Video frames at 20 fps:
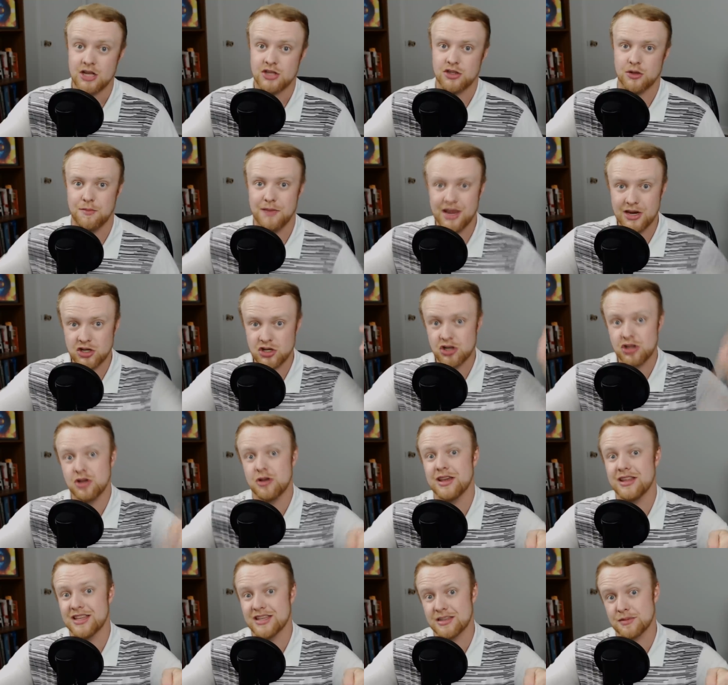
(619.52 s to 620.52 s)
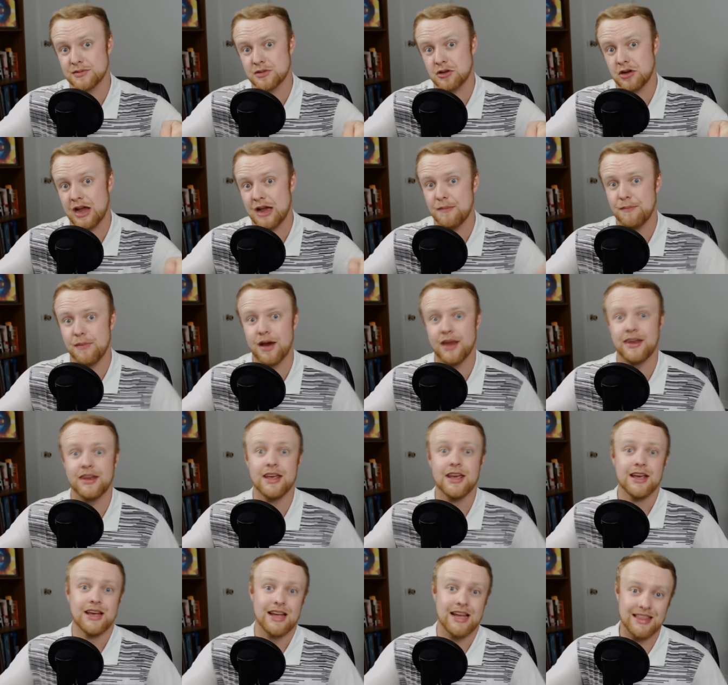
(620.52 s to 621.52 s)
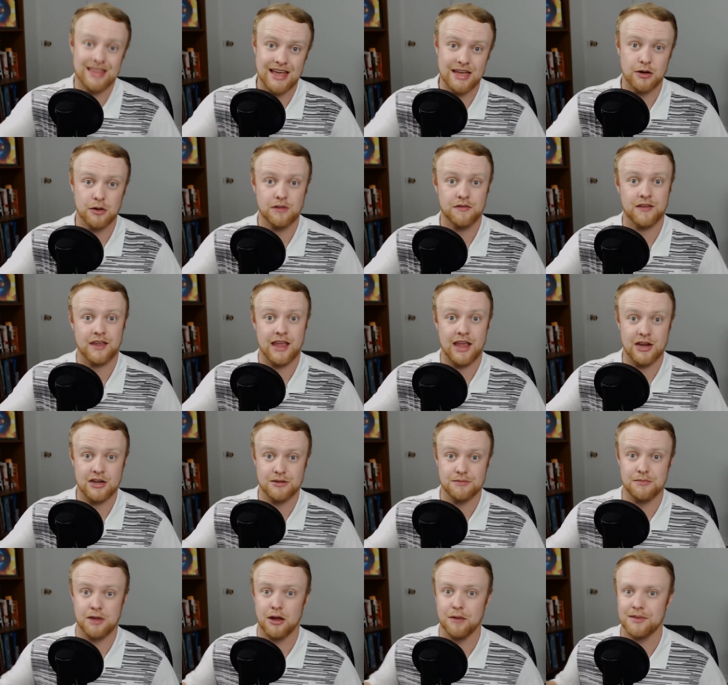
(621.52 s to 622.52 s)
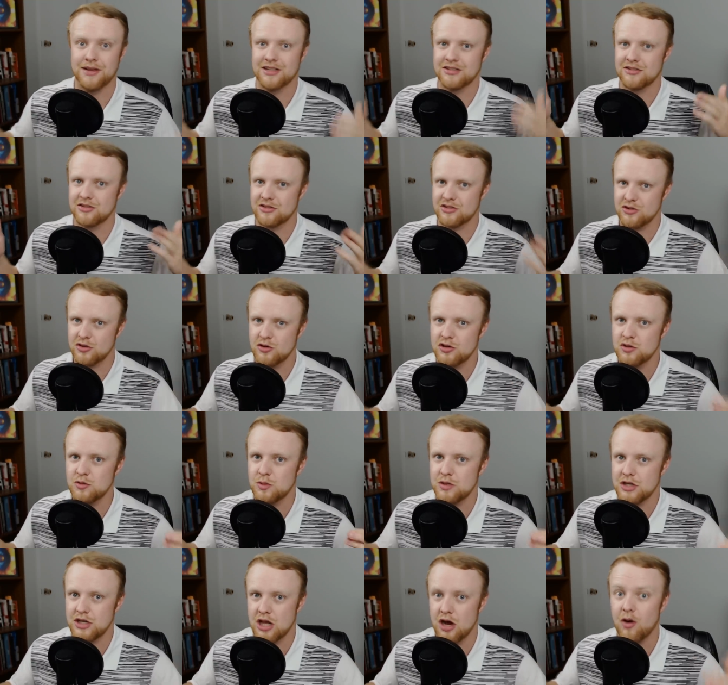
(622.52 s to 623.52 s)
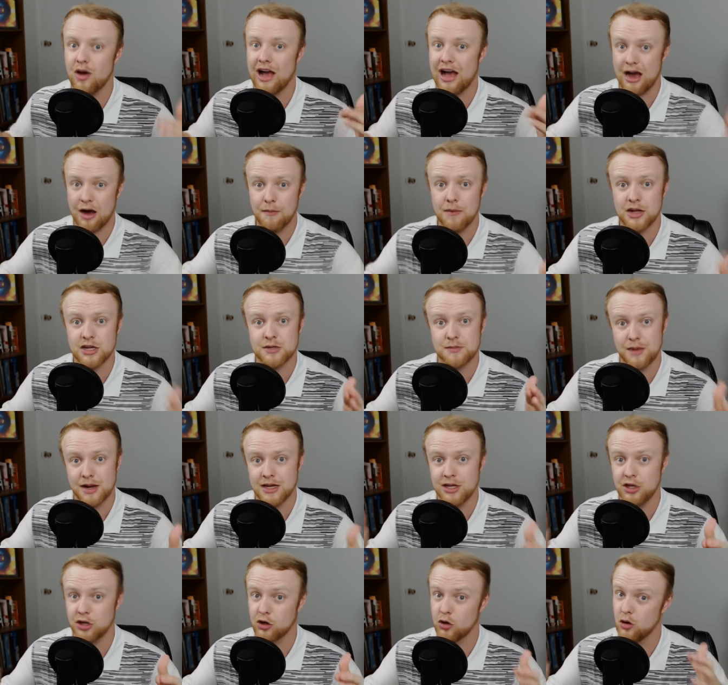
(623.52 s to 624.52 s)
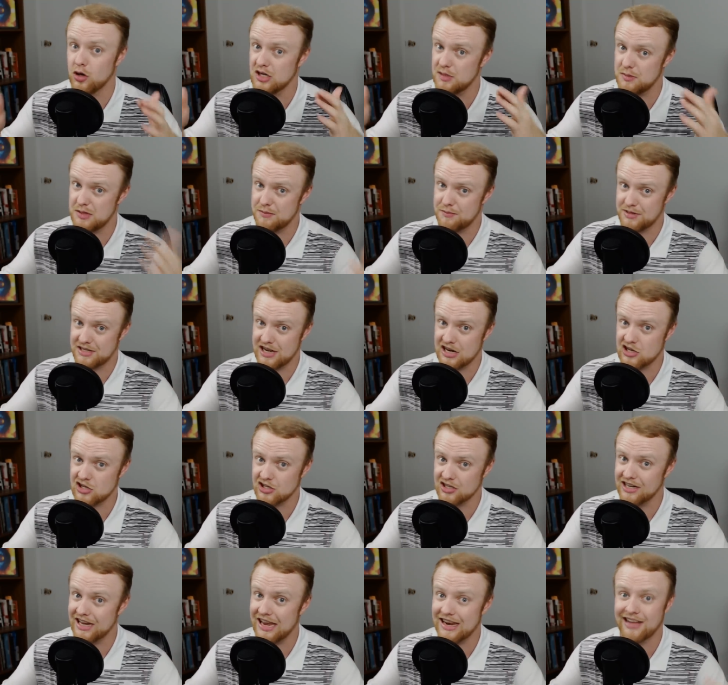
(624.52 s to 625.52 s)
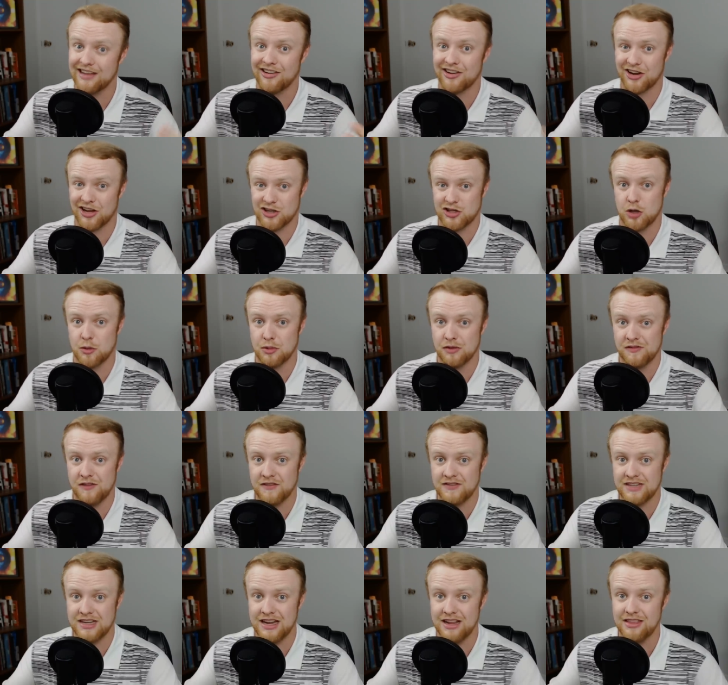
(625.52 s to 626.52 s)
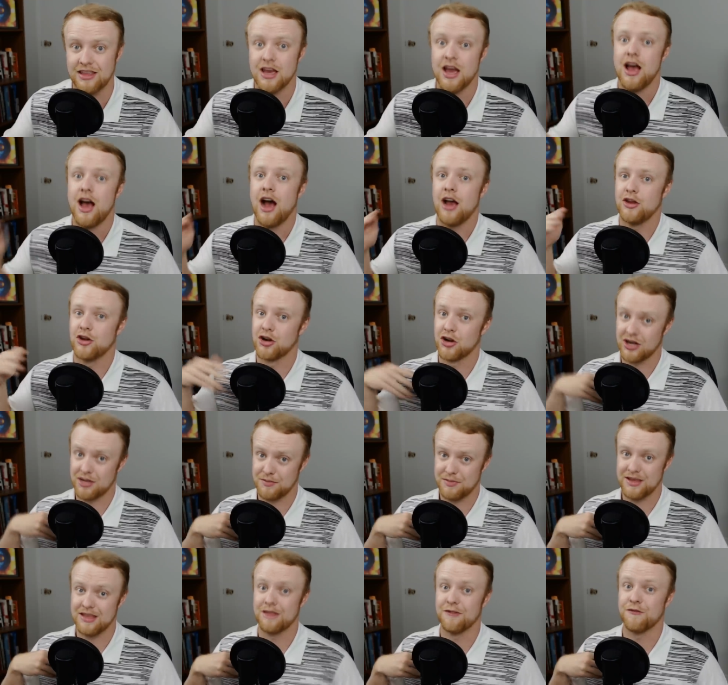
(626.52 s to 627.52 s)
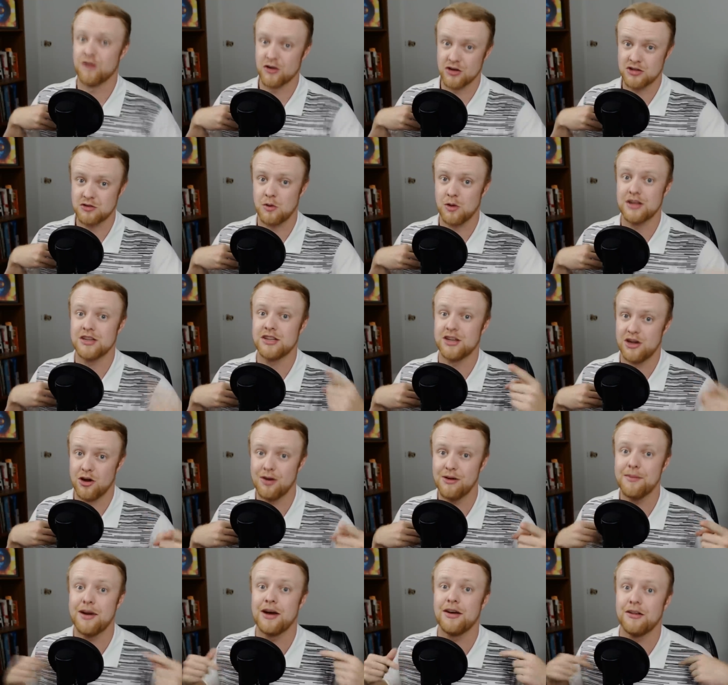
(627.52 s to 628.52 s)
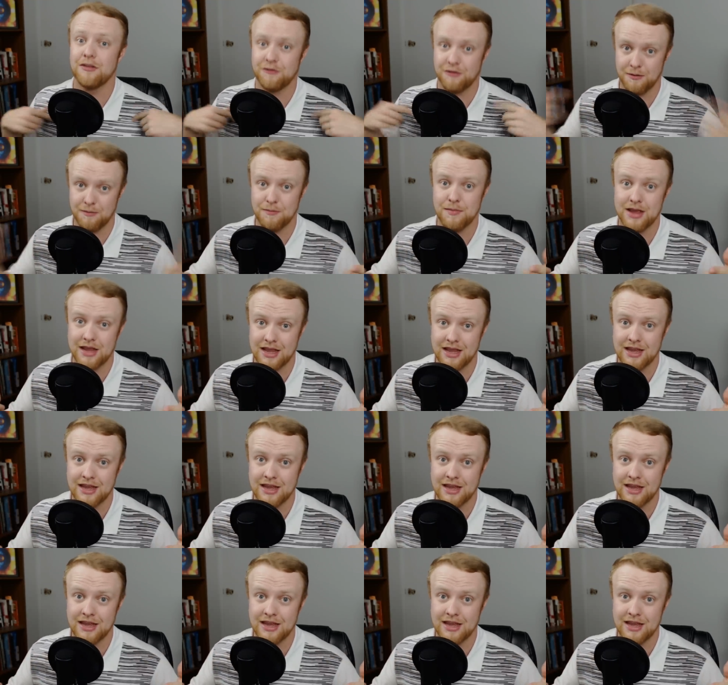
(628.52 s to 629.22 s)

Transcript: So make sure you hit the subscribe button, hit that notification bell, because as soon as we know how much money you're going to be potentially getting on October 15th, you're going to be the first one to know about it from me.